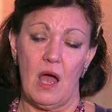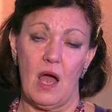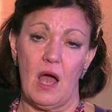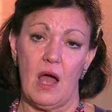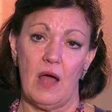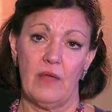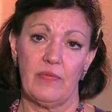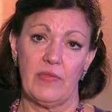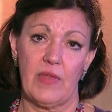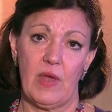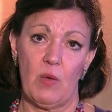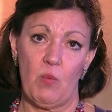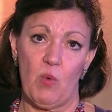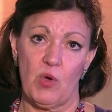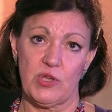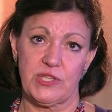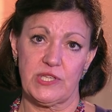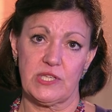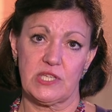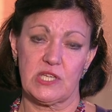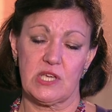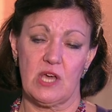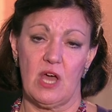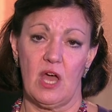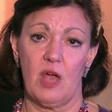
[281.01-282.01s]
And there was
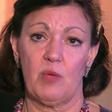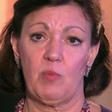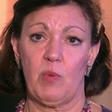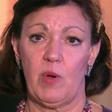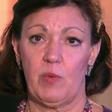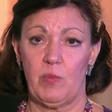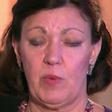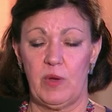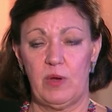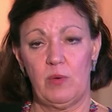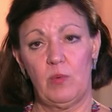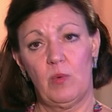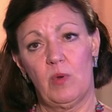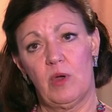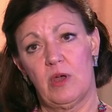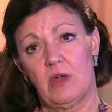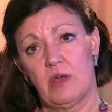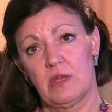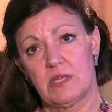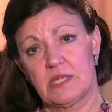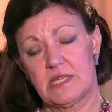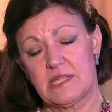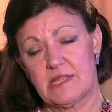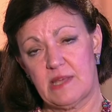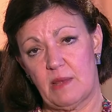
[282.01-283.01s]
a time when we were
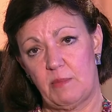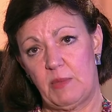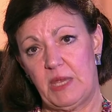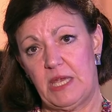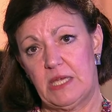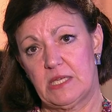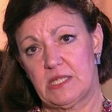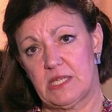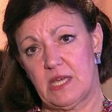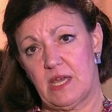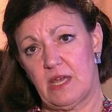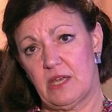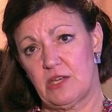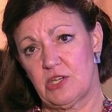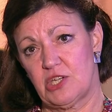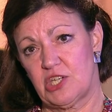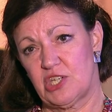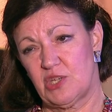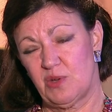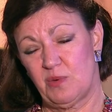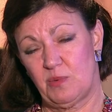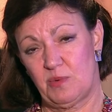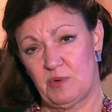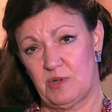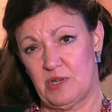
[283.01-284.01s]
semi-attached
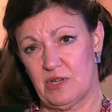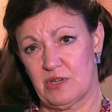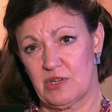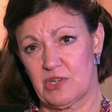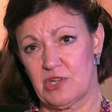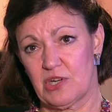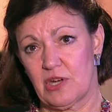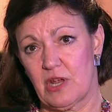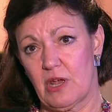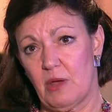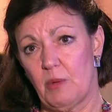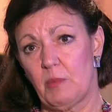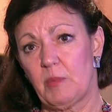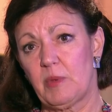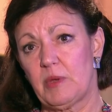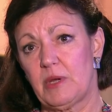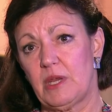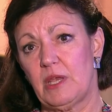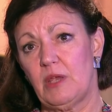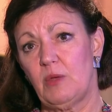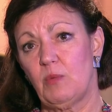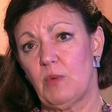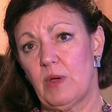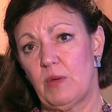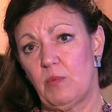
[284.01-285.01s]
to a production
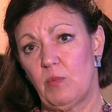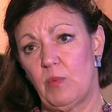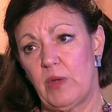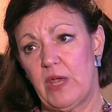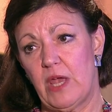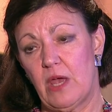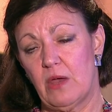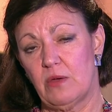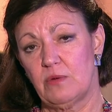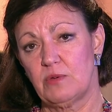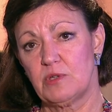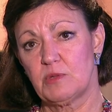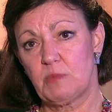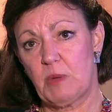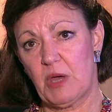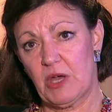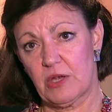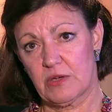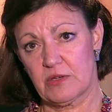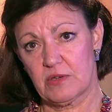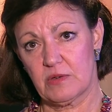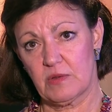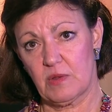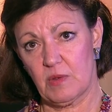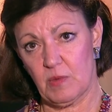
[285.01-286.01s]
company when
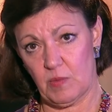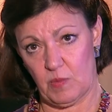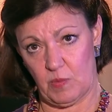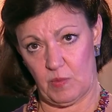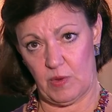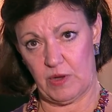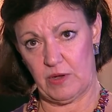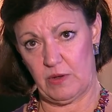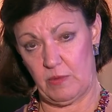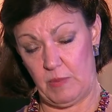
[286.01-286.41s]
when